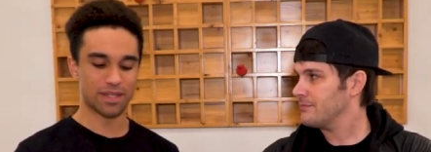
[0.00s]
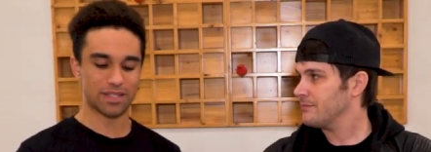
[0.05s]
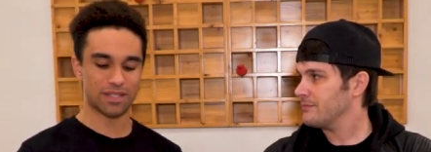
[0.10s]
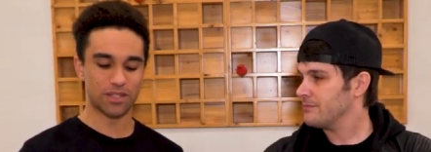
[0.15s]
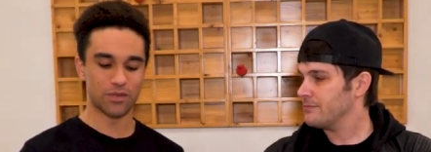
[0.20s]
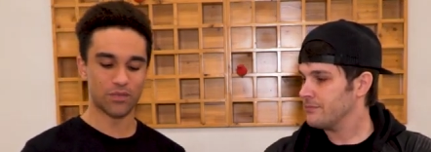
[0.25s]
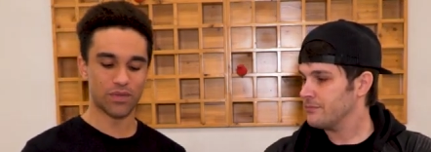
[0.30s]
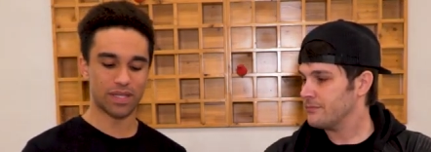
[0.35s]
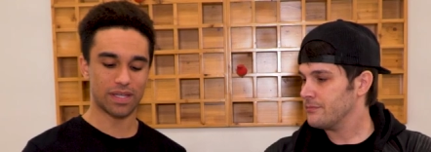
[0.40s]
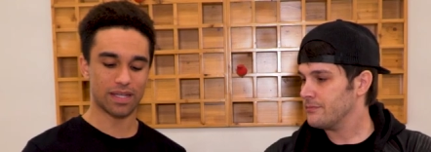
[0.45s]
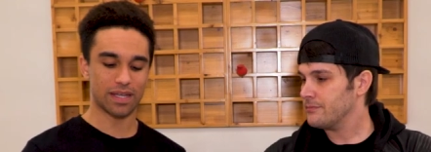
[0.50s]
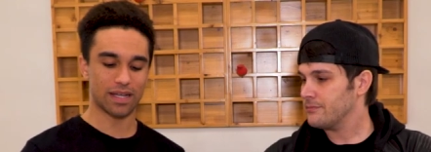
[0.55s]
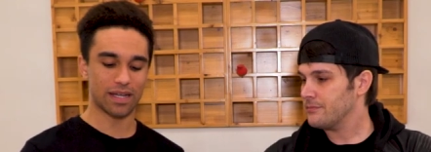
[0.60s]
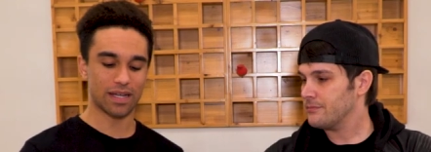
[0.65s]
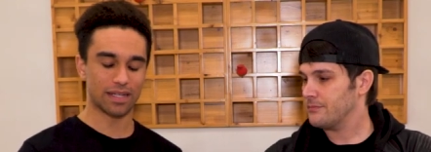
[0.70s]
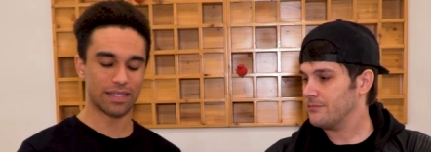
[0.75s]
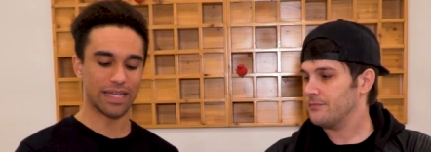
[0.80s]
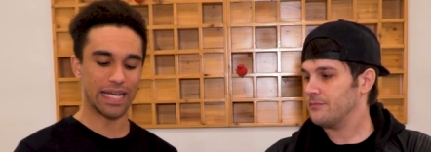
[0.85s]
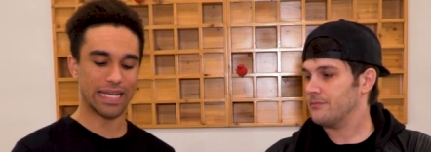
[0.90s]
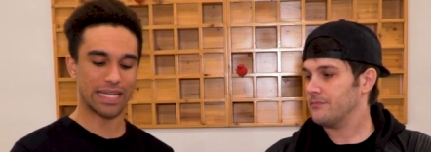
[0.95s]
Speaker 1: this to me,
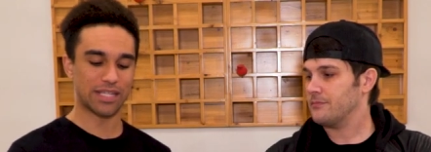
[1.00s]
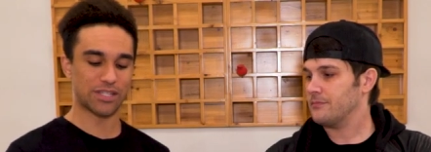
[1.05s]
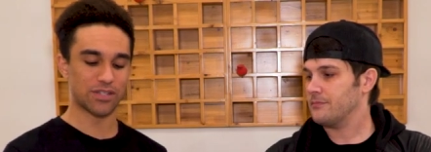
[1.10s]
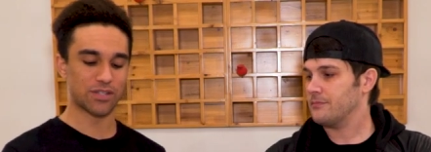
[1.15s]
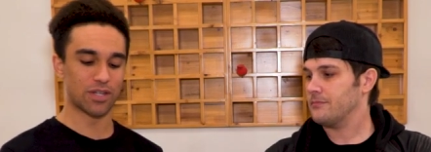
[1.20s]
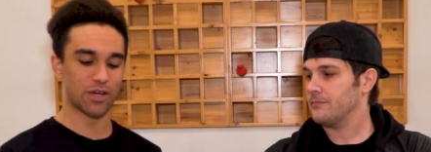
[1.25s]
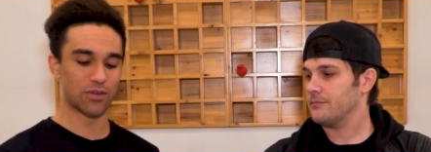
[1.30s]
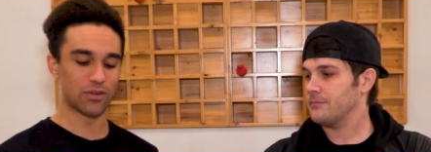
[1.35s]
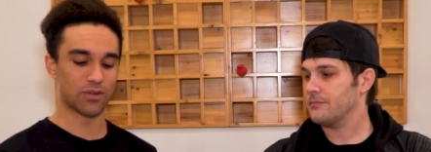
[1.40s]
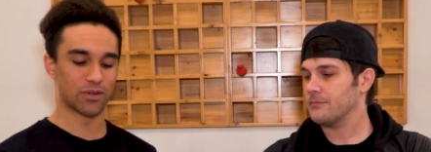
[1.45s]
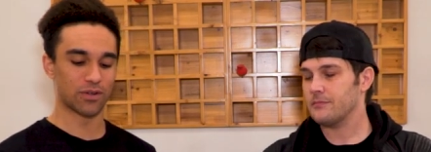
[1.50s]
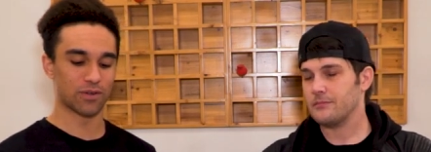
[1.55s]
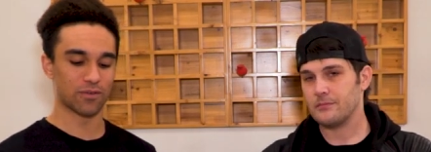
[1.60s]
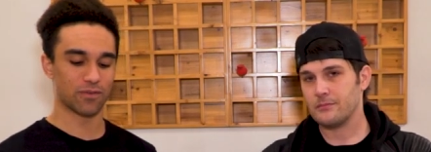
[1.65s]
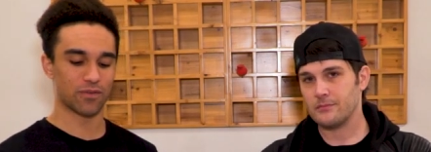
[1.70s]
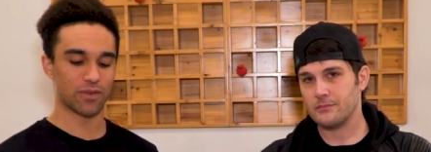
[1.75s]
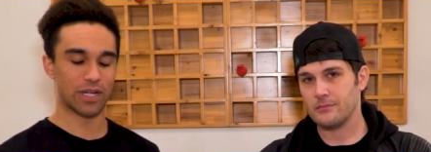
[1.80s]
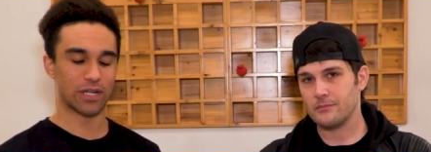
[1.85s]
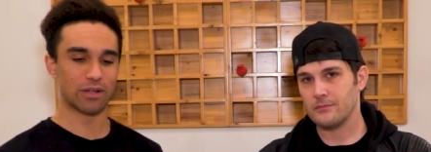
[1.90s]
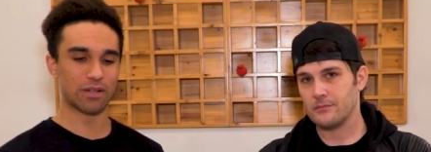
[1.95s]
again, is
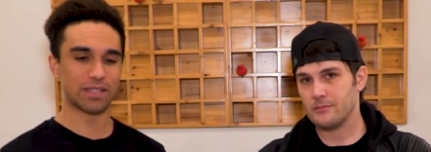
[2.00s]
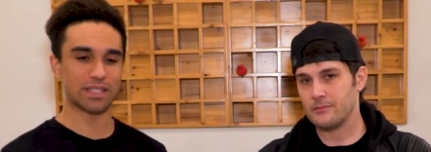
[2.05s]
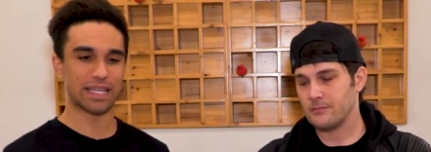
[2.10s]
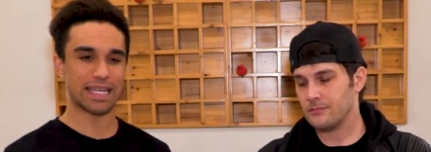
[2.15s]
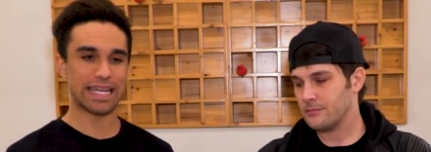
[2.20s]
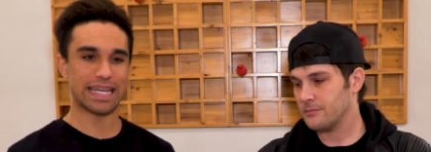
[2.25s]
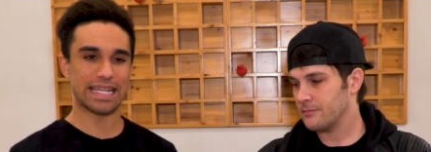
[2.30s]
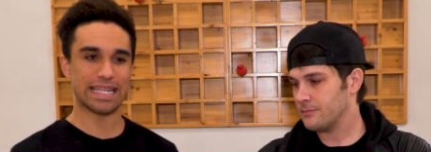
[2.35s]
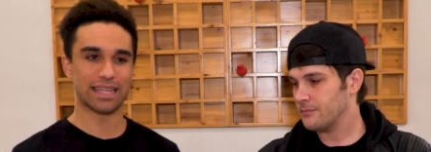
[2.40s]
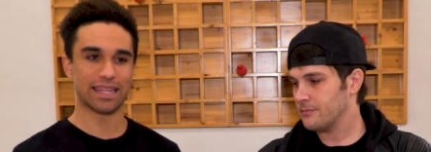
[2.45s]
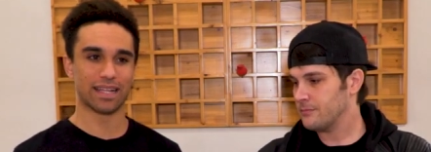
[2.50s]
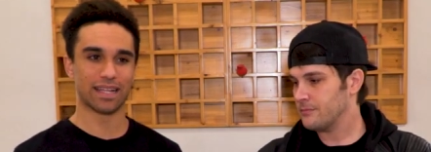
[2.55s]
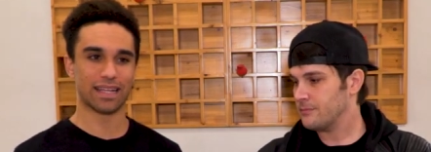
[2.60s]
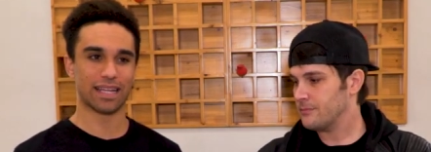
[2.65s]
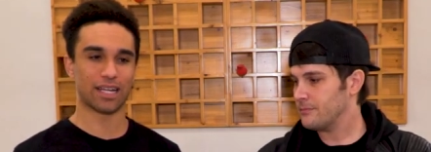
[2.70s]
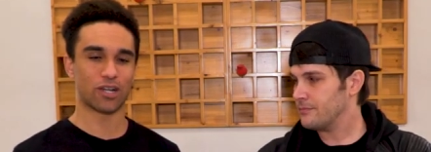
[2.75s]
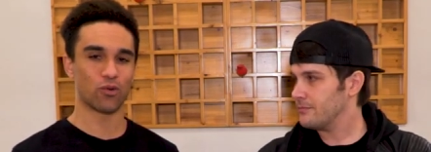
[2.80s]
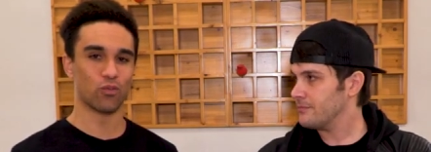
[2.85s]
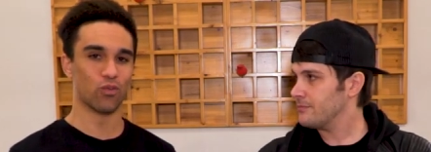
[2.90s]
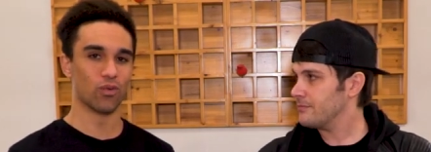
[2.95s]
another fragrance in the
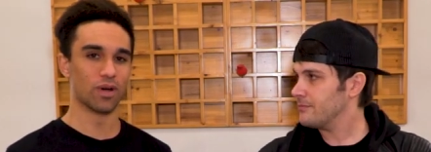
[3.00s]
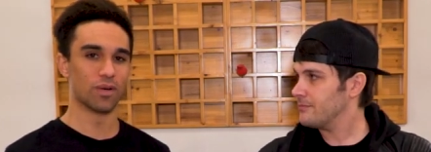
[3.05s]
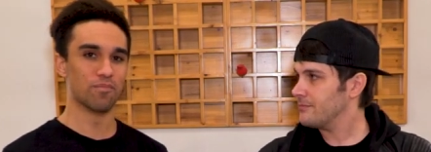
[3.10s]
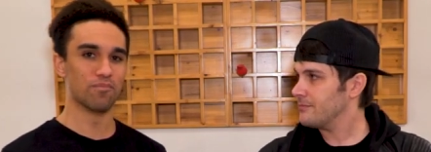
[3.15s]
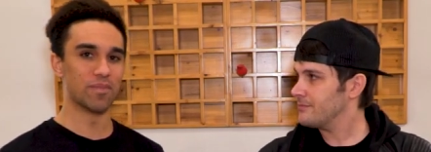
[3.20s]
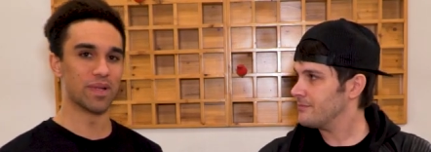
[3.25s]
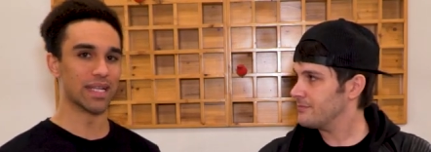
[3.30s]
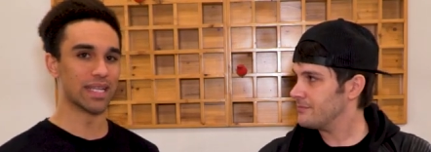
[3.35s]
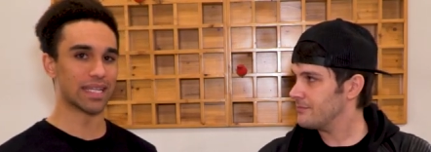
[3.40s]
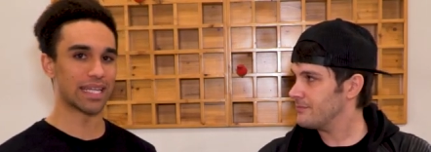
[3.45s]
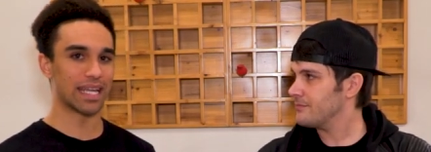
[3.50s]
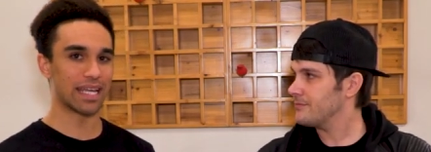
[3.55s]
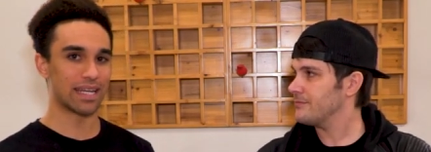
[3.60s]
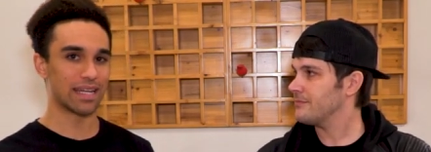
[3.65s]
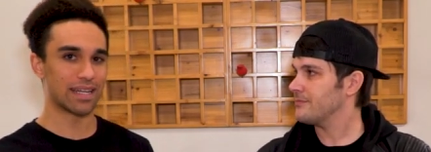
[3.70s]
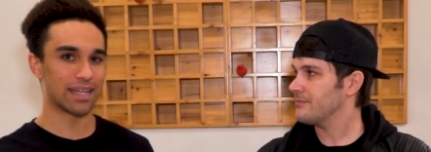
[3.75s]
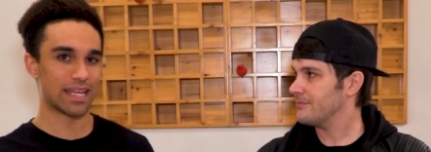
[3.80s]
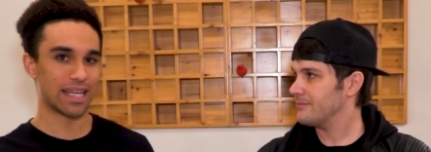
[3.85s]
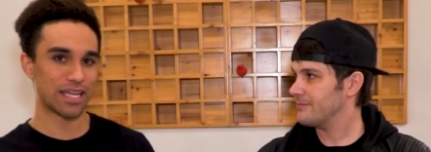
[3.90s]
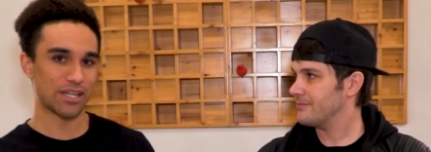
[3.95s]
like 1
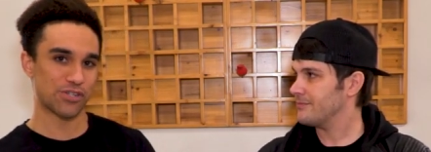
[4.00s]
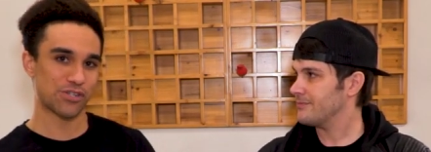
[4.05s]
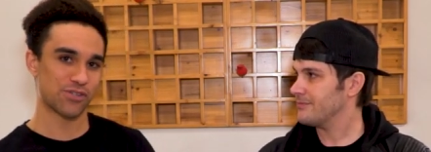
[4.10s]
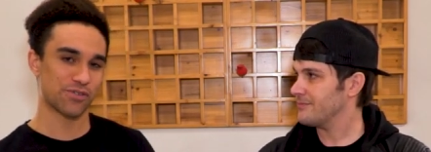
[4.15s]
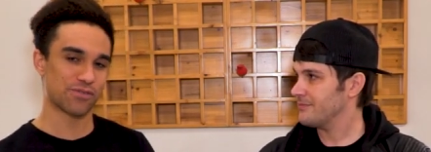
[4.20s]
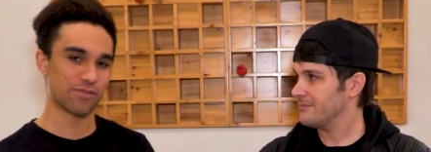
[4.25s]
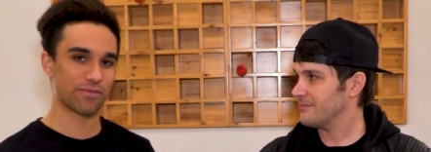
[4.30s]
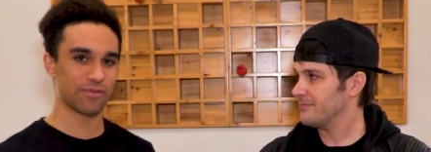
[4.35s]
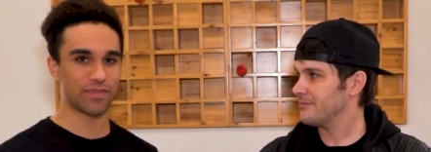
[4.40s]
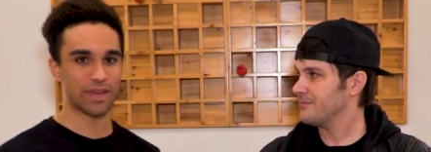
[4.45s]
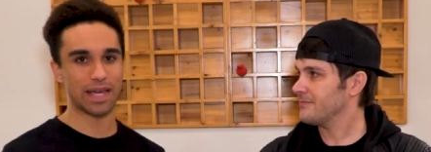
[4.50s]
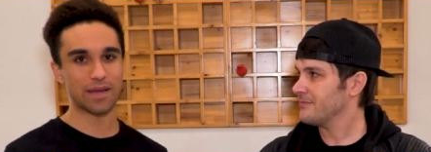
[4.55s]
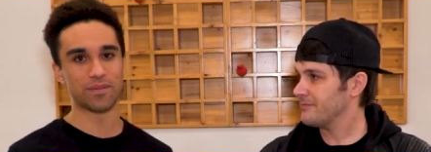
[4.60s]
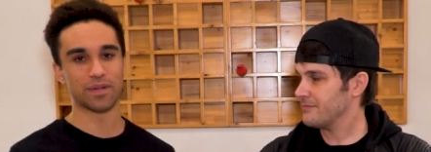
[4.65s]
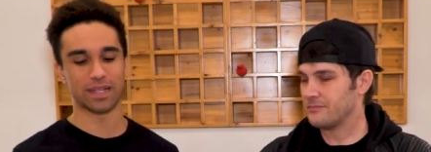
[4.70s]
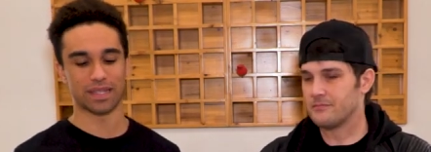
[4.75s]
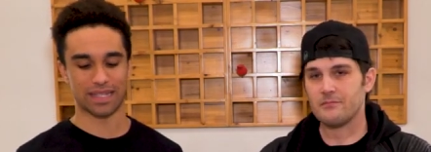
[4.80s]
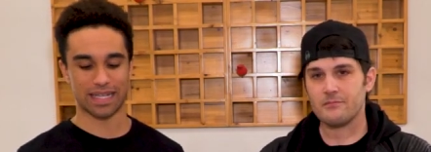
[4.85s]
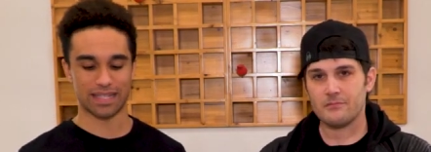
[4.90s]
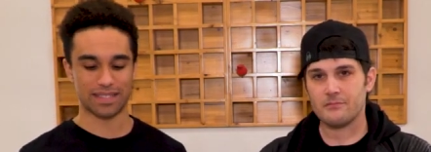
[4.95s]
million-ish
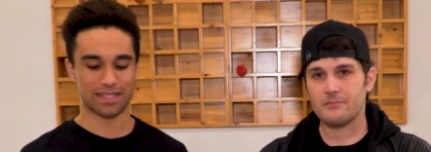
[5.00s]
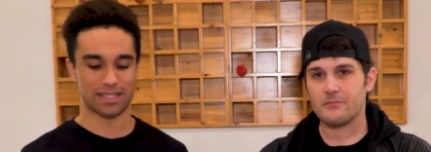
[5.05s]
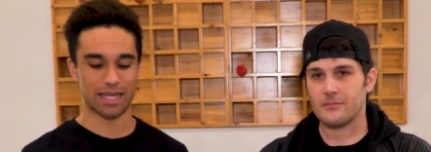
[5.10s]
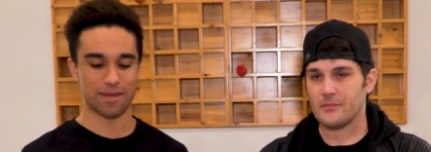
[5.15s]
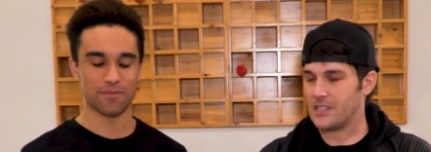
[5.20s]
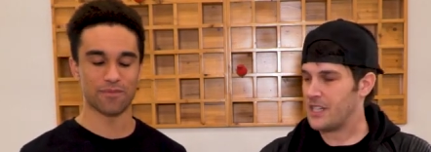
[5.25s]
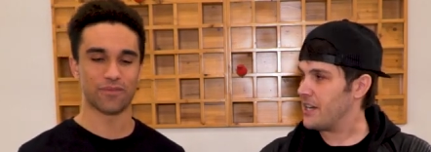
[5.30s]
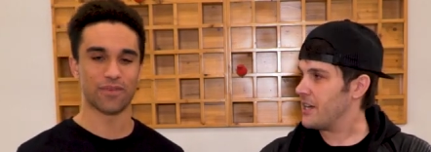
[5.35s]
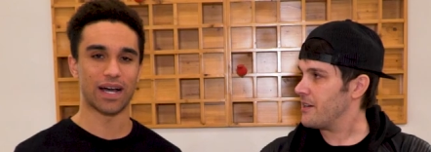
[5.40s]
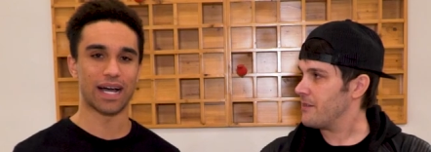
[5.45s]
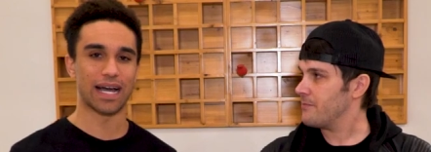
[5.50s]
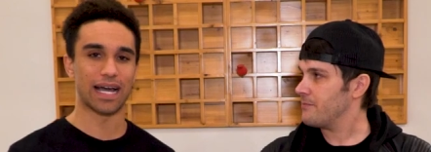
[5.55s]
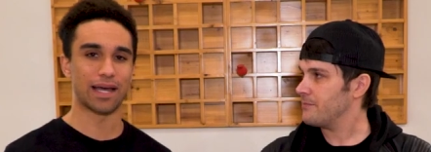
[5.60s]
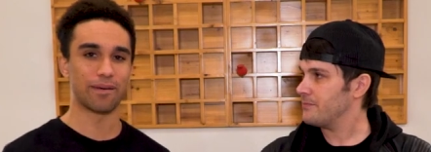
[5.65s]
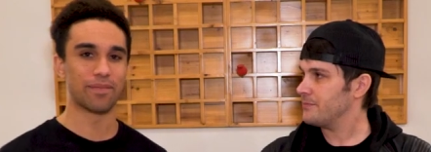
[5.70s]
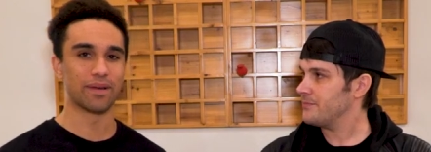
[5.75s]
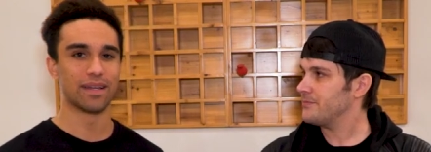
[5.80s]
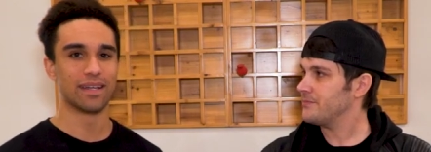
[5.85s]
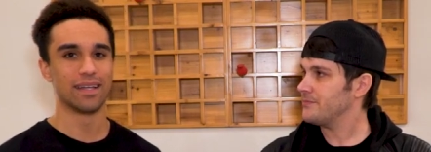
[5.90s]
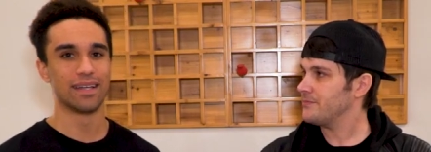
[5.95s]
family. That same
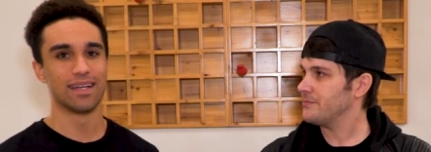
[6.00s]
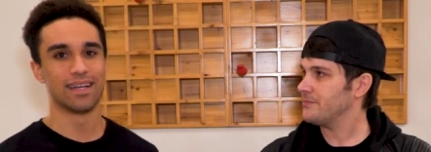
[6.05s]
yeah.